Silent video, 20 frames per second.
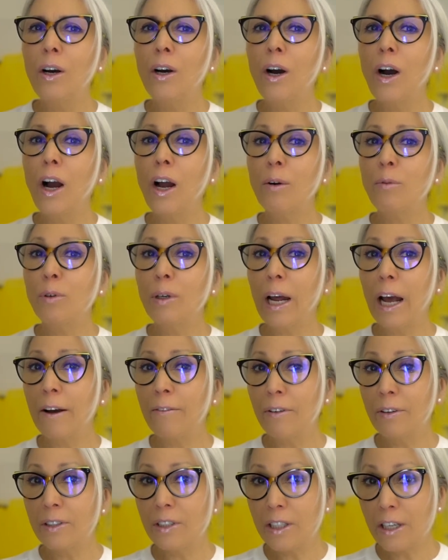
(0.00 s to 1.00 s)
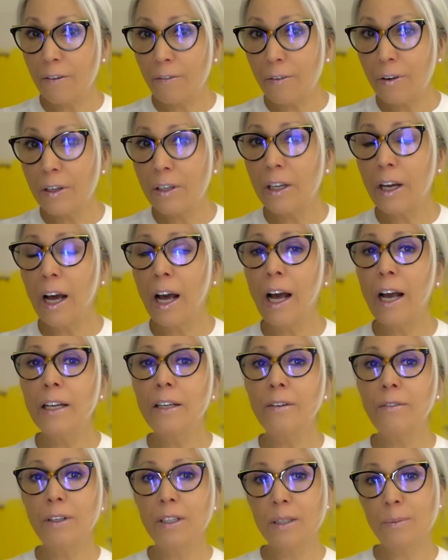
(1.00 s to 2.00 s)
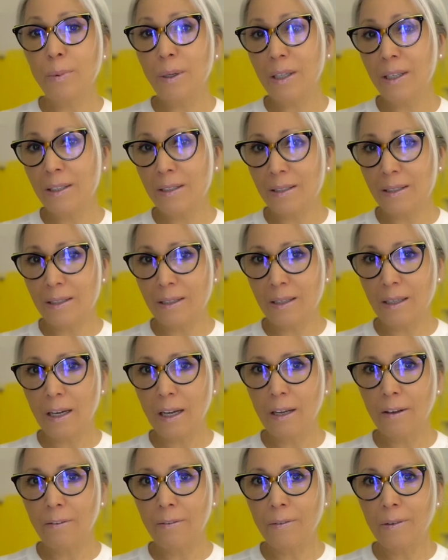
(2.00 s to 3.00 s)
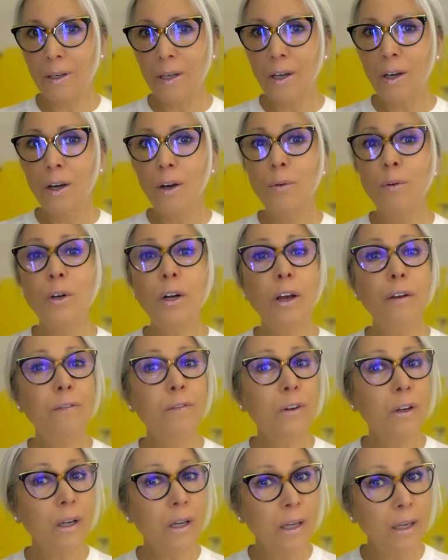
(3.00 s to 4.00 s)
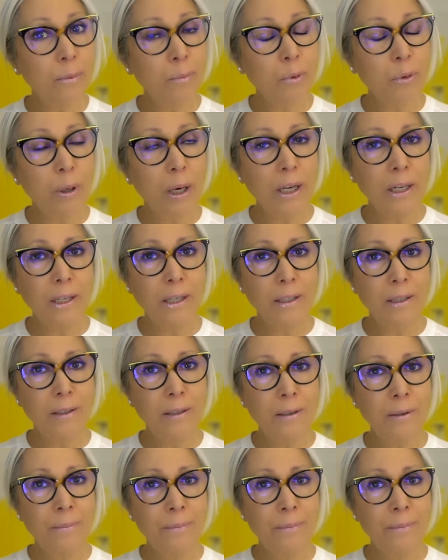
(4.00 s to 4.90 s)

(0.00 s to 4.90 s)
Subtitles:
I would have a different kind of experience in life. Would I feel liberated?